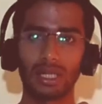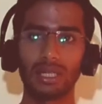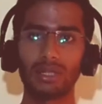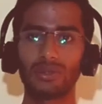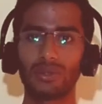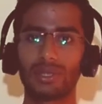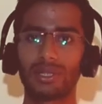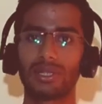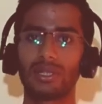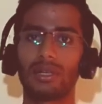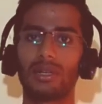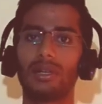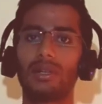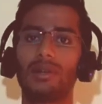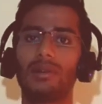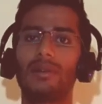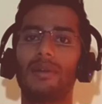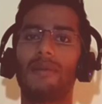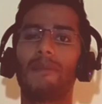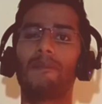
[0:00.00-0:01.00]
tongue
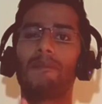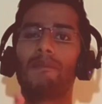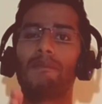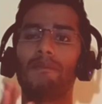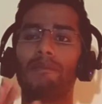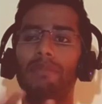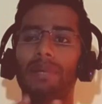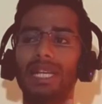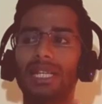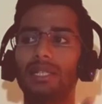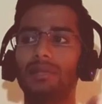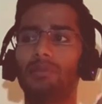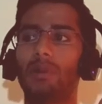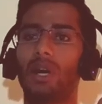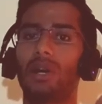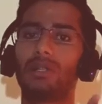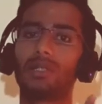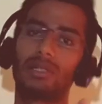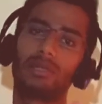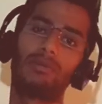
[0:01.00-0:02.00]
twister. Betty
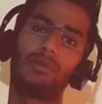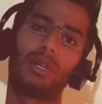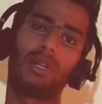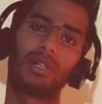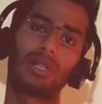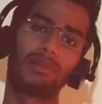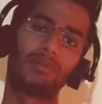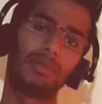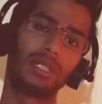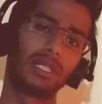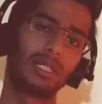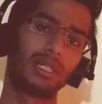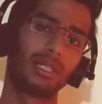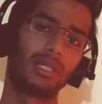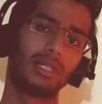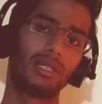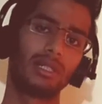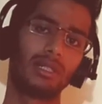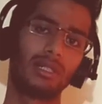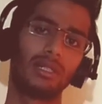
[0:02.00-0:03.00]
bought a
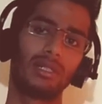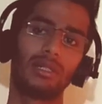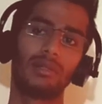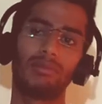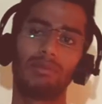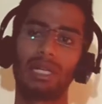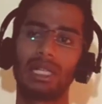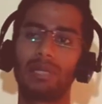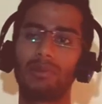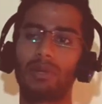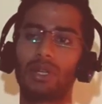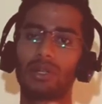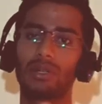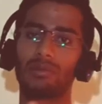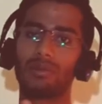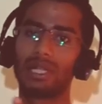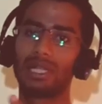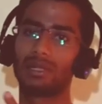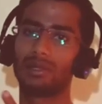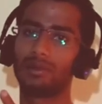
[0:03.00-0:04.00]
butter. Betty
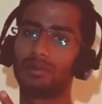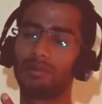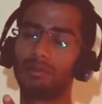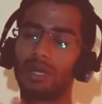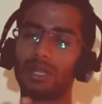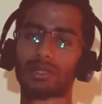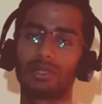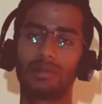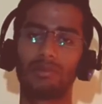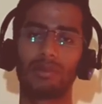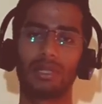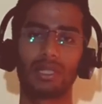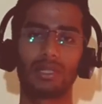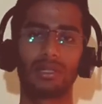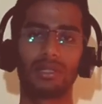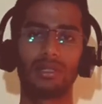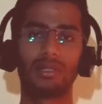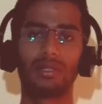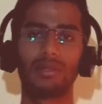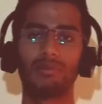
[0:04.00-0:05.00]
bought some
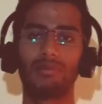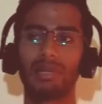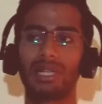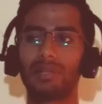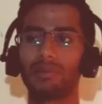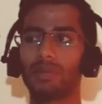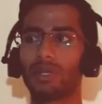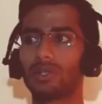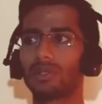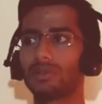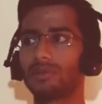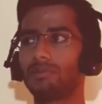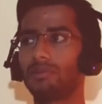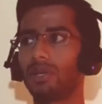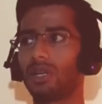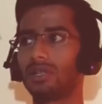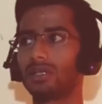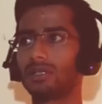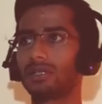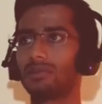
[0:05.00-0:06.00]
butter. Betty
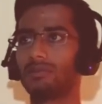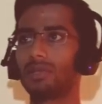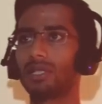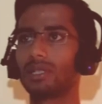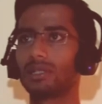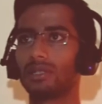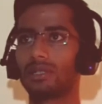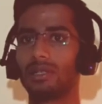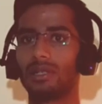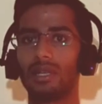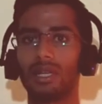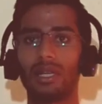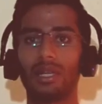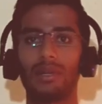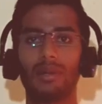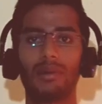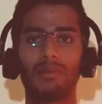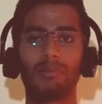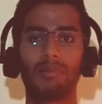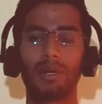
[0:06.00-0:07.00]
bought some butter,
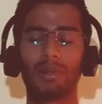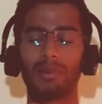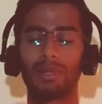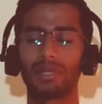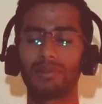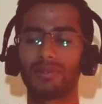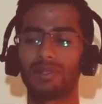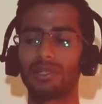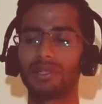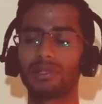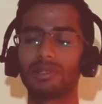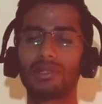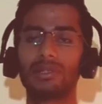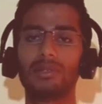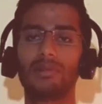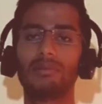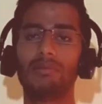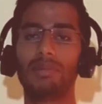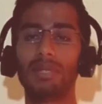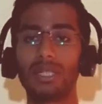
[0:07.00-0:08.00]
but butter
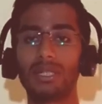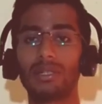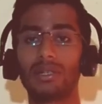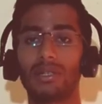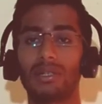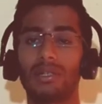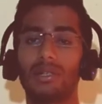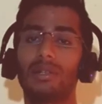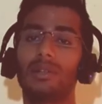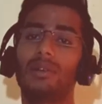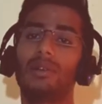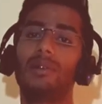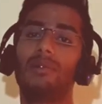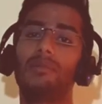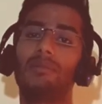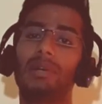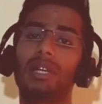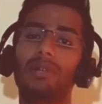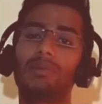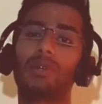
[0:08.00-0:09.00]
was bitter.
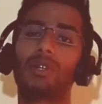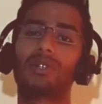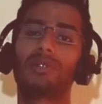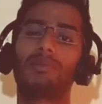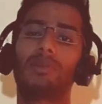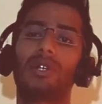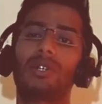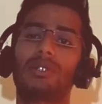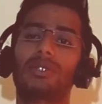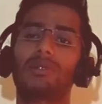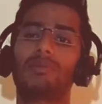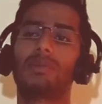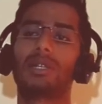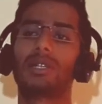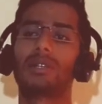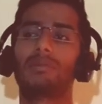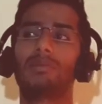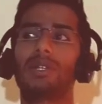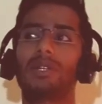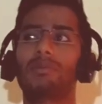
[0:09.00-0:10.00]
Betty Butter bought some
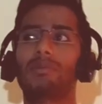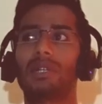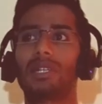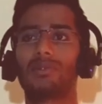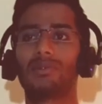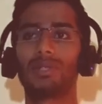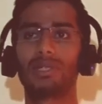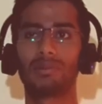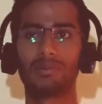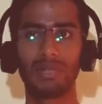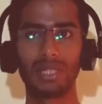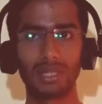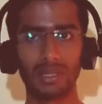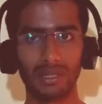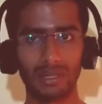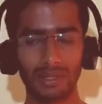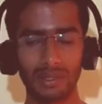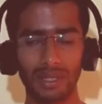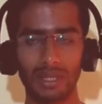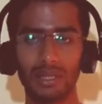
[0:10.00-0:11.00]
butter, but butter was
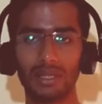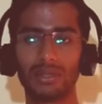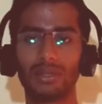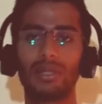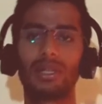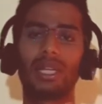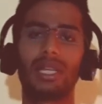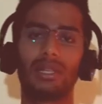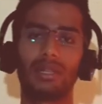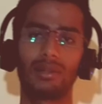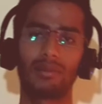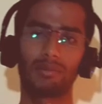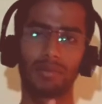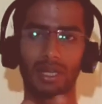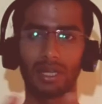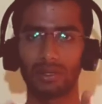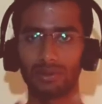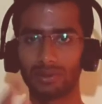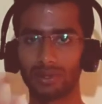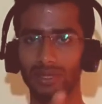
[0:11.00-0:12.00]
bitter. So you can
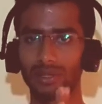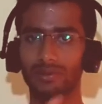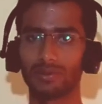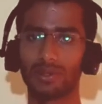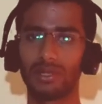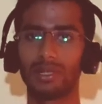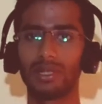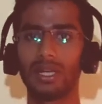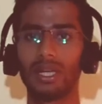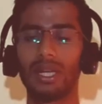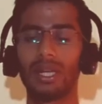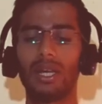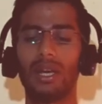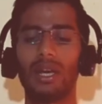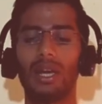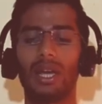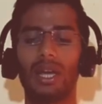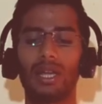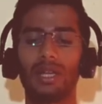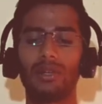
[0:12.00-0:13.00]
pronounce this word,
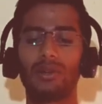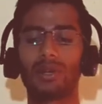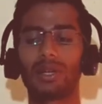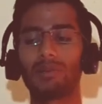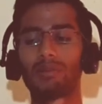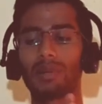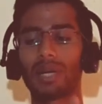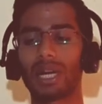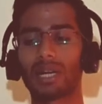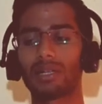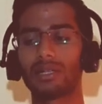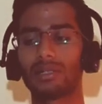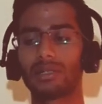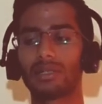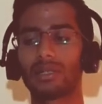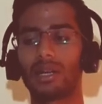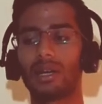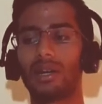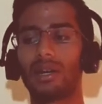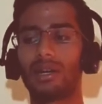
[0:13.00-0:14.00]
and you can
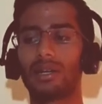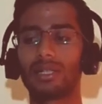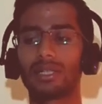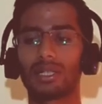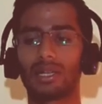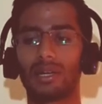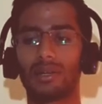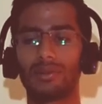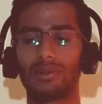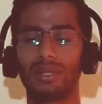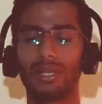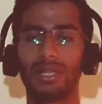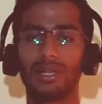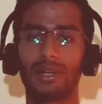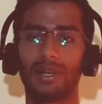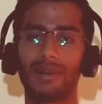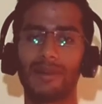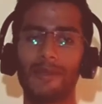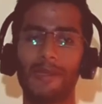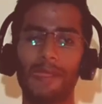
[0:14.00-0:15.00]
practice a sound
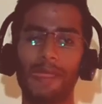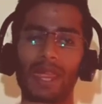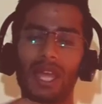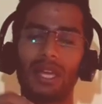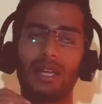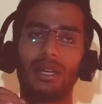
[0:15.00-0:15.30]
here,